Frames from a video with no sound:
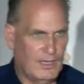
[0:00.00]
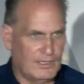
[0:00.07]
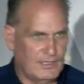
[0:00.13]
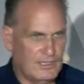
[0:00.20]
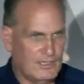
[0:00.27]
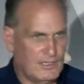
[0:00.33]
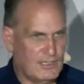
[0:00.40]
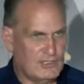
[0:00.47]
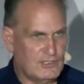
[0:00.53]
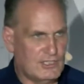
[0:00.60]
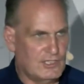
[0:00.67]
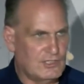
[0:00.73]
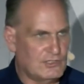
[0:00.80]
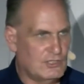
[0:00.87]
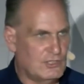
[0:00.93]
And in it, it
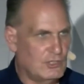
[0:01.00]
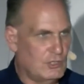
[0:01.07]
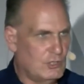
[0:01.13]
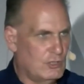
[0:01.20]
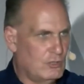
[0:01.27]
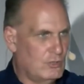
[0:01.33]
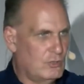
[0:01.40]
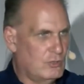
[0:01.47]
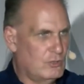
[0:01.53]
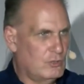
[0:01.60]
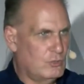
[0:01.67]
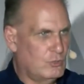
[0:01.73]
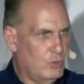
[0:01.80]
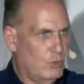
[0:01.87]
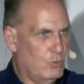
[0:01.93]
says,
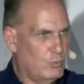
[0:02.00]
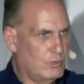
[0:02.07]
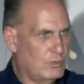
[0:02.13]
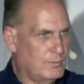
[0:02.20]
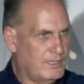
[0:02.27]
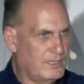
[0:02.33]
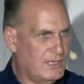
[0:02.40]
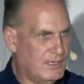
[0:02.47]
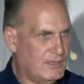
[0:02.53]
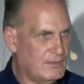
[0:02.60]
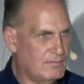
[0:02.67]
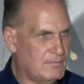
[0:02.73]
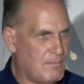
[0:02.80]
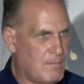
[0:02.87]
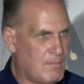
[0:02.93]
your will be done